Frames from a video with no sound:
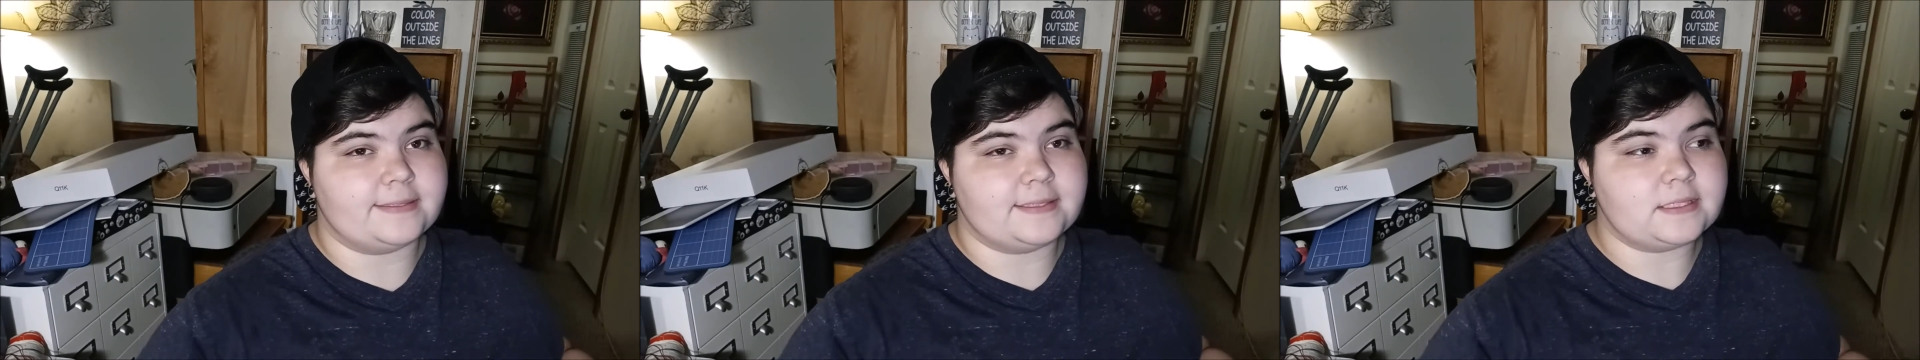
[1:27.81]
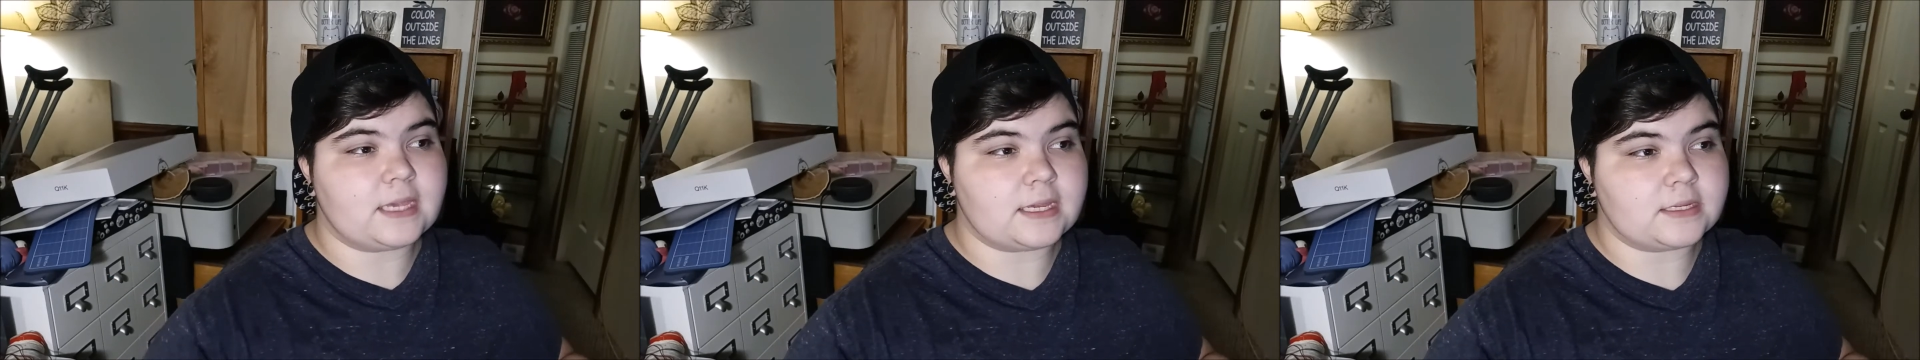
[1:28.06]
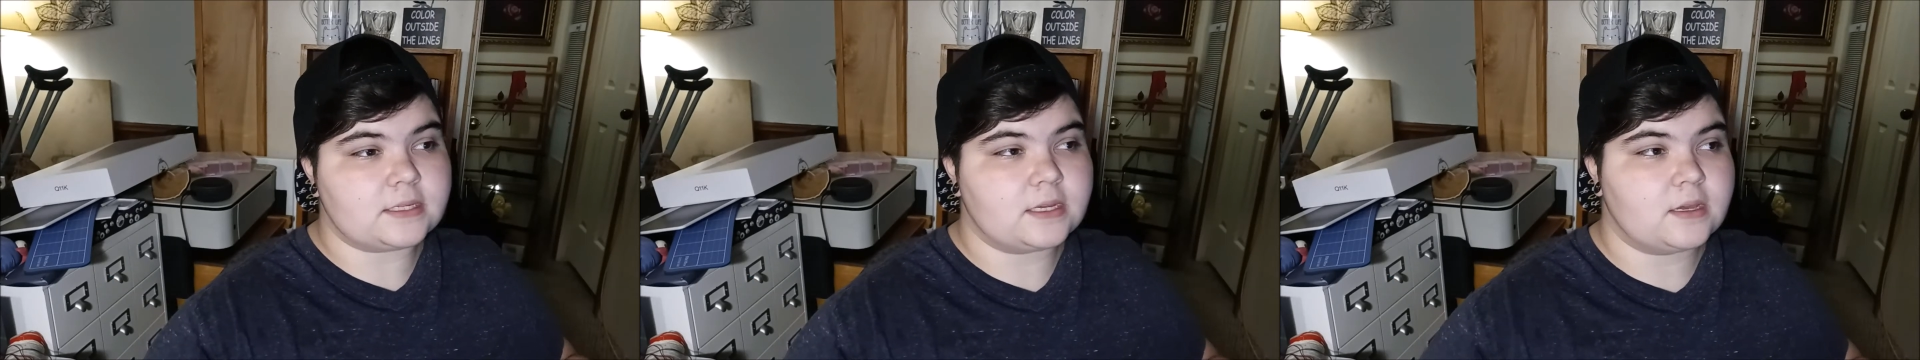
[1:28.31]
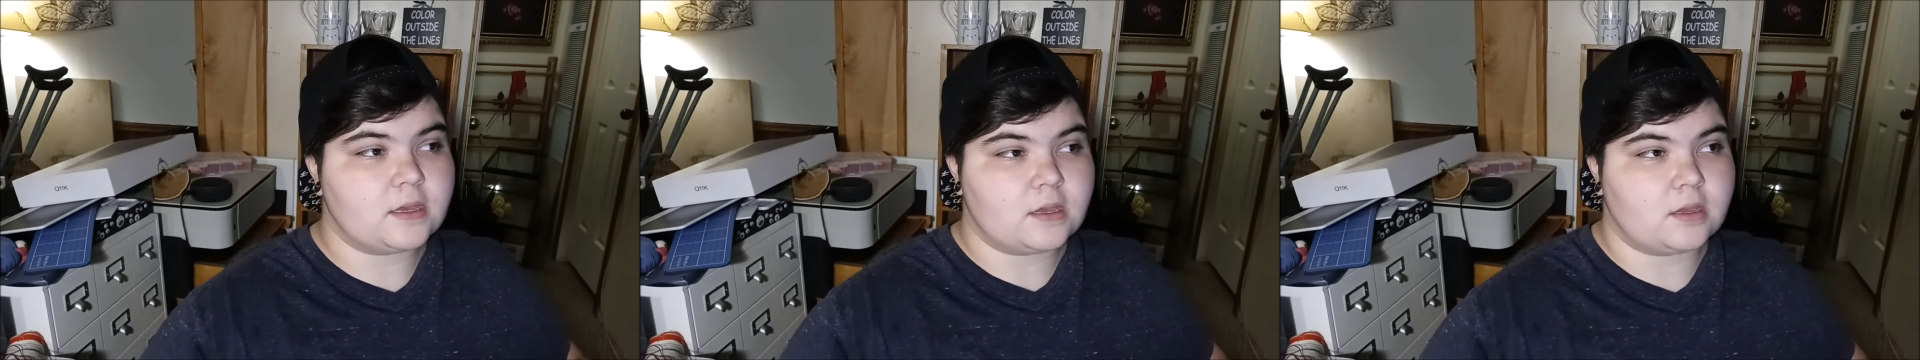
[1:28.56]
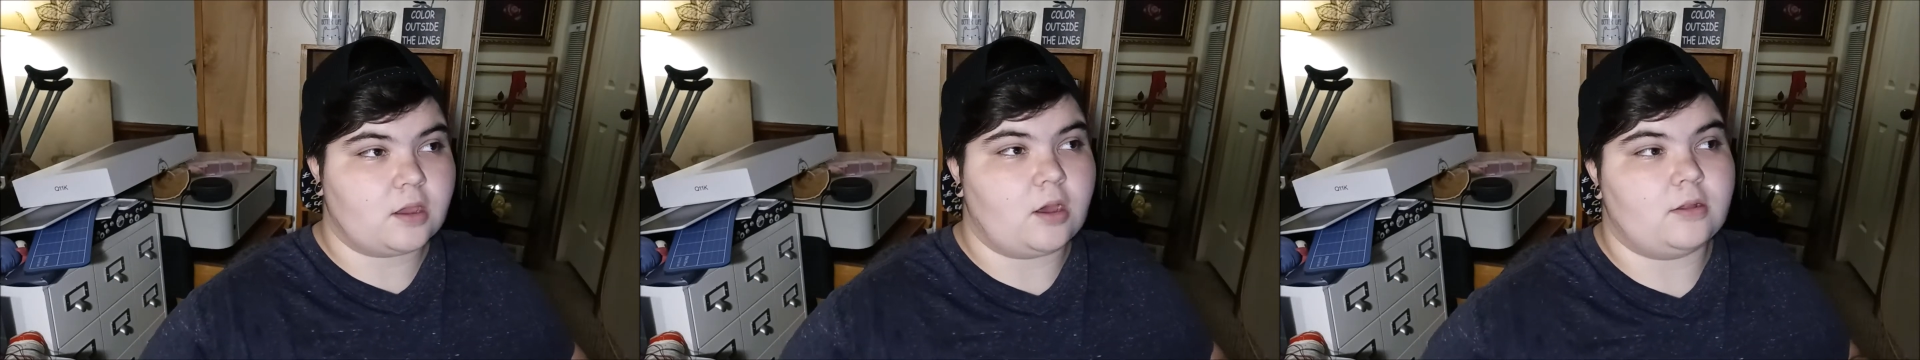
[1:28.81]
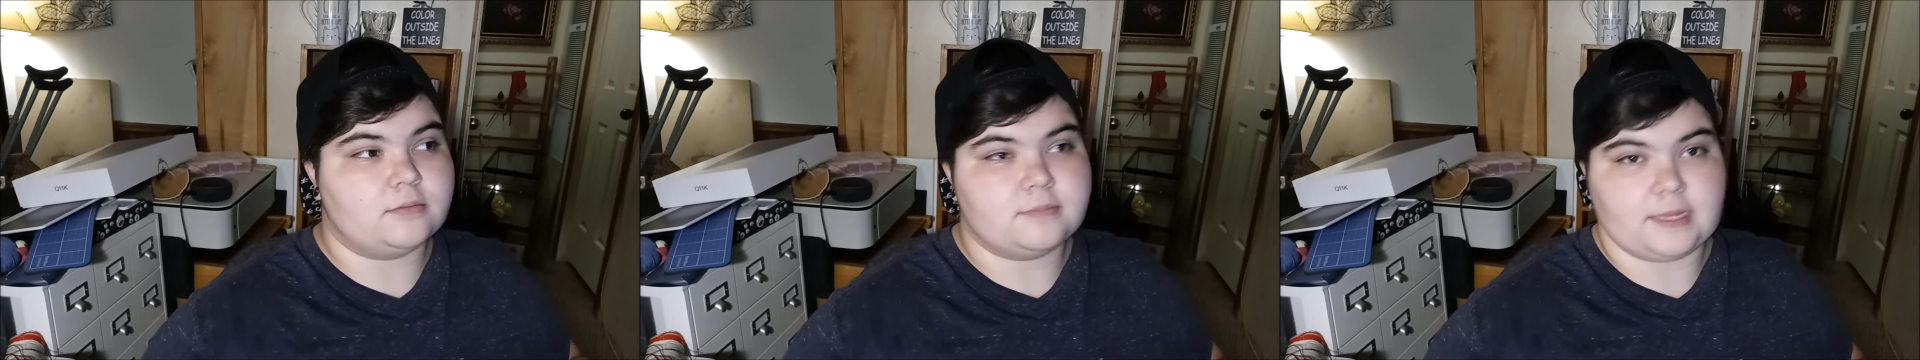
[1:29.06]
state
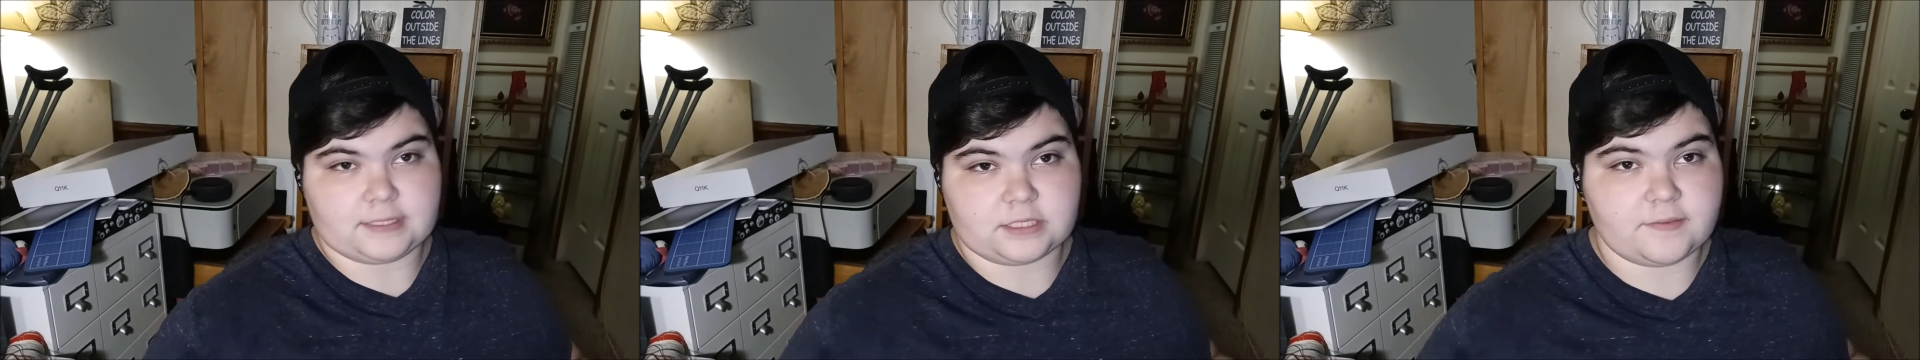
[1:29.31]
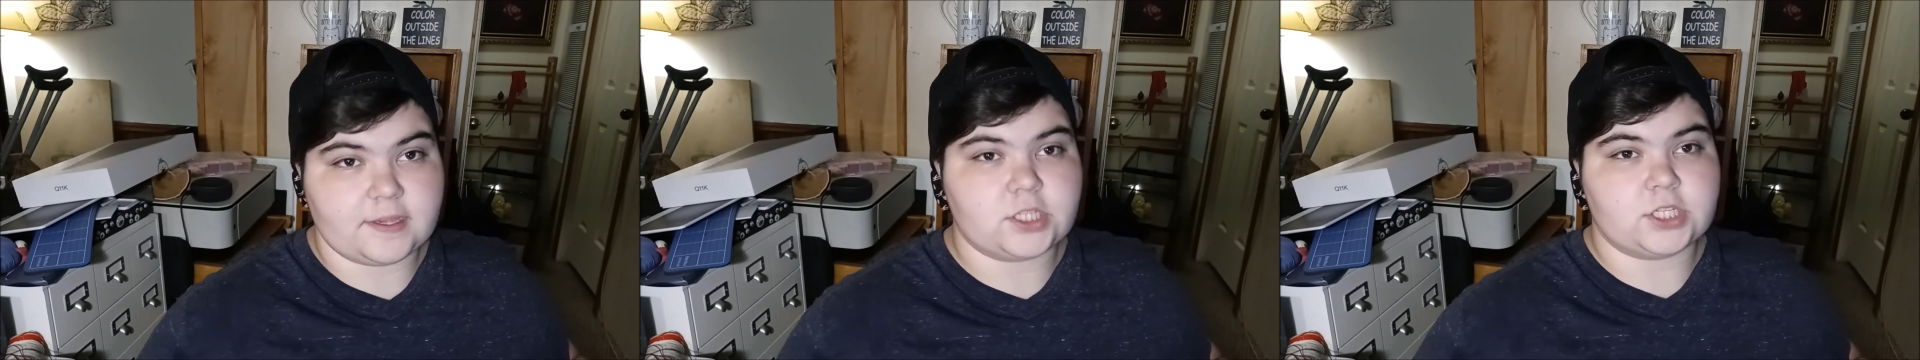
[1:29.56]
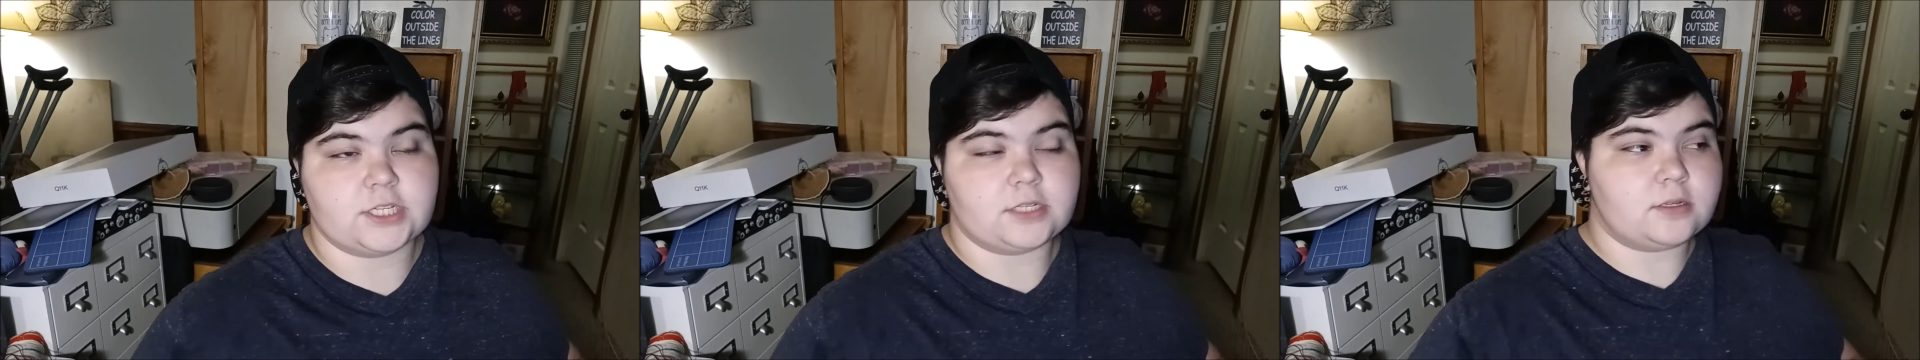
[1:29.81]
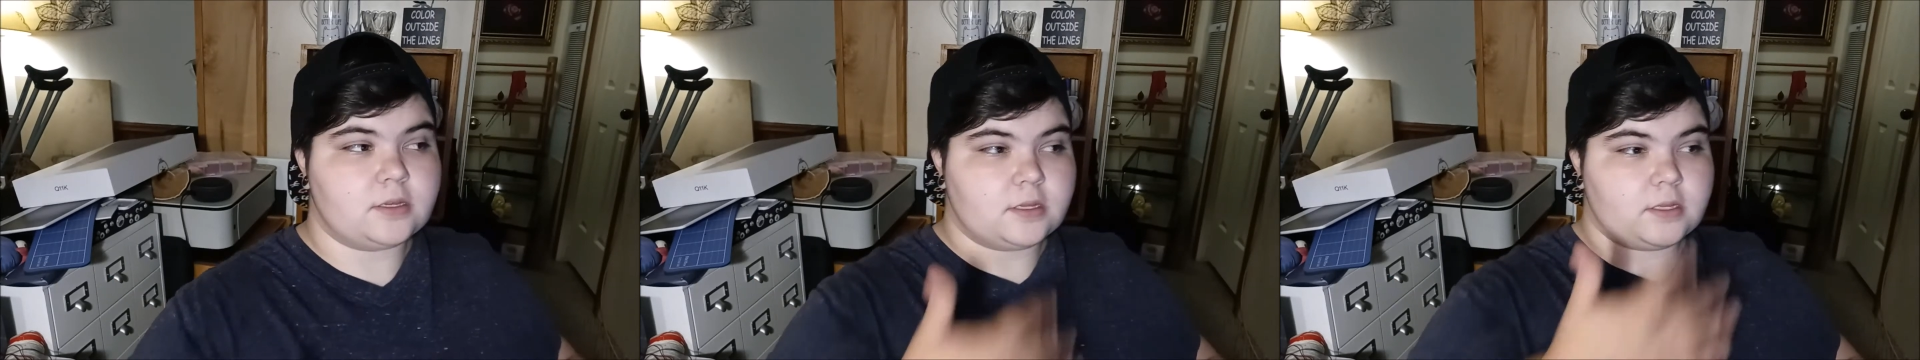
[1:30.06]
called estivation.